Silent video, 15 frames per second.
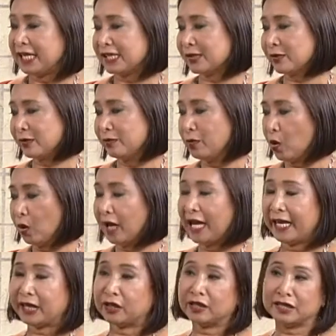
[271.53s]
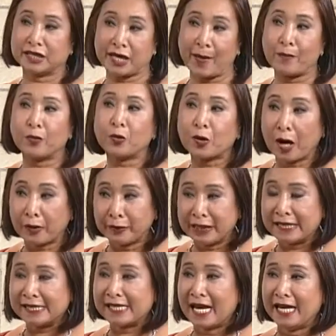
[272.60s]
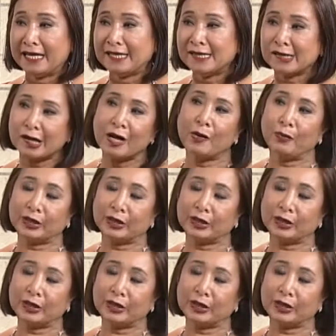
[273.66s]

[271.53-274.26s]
It's more like contemporary designs,